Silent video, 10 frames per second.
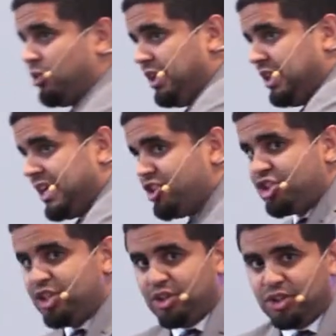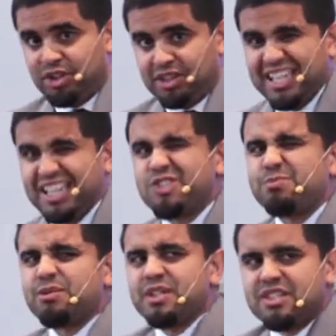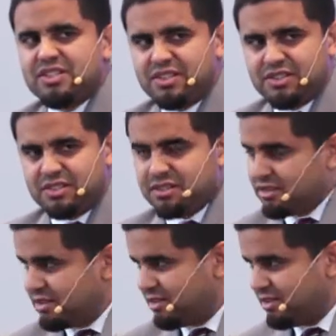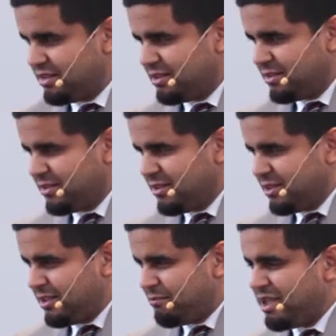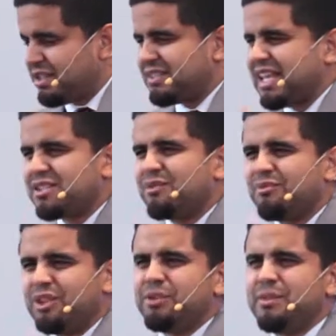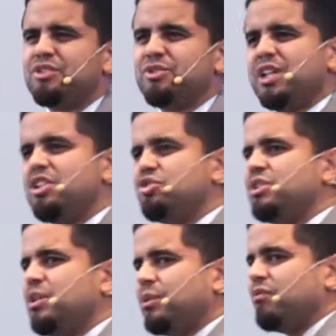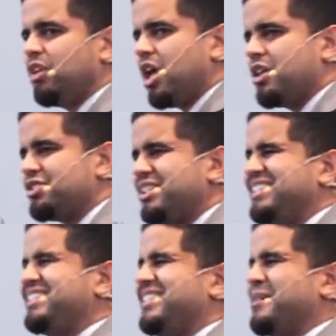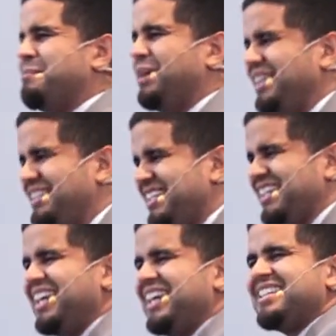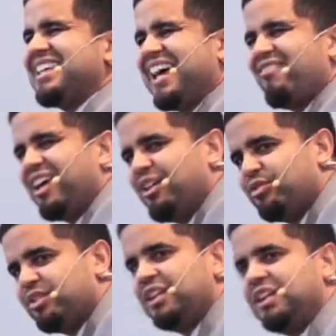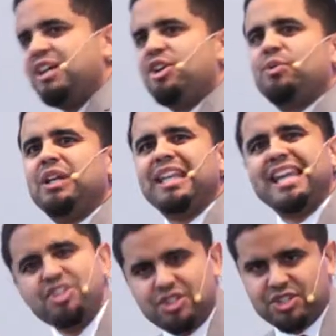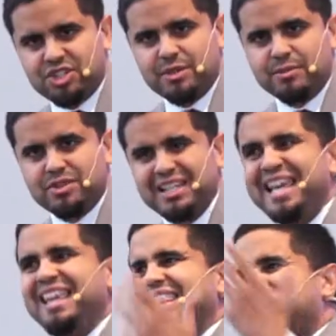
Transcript: relational experiences. Because that's the fundamental issue that we've lost, is the ability to have healthy relationships.